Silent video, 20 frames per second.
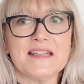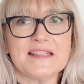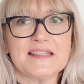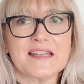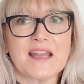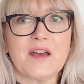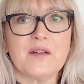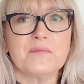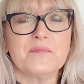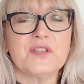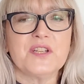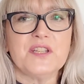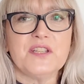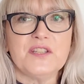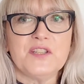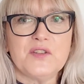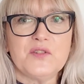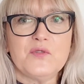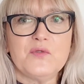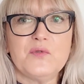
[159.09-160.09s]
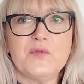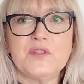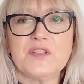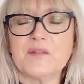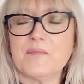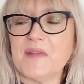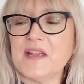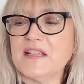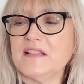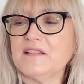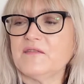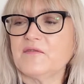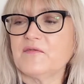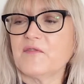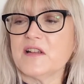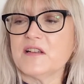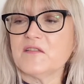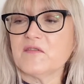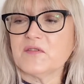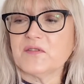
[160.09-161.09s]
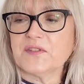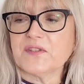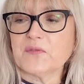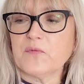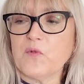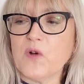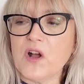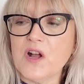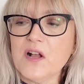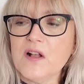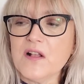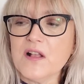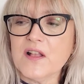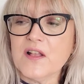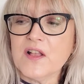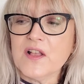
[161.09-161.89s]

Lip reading: It's up to you to make the fragrance work.